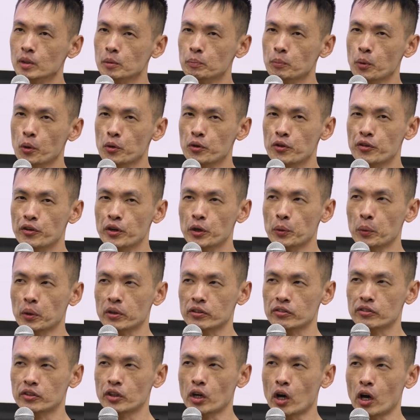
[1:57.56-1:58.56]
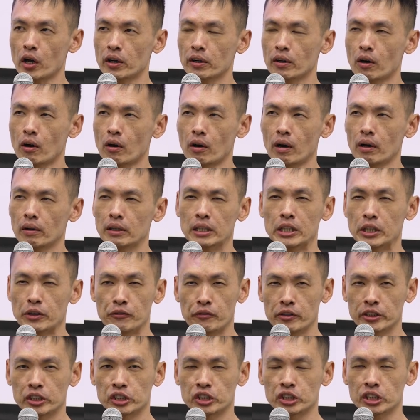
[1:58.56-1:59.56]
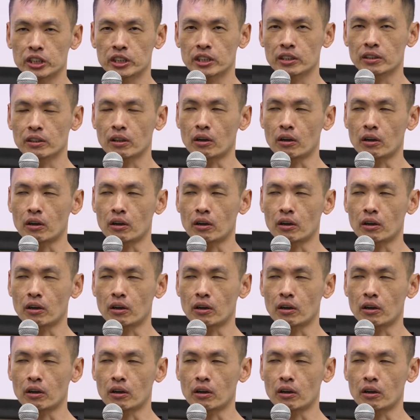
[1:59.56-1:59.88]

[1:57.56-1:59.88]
poetry was not, or literature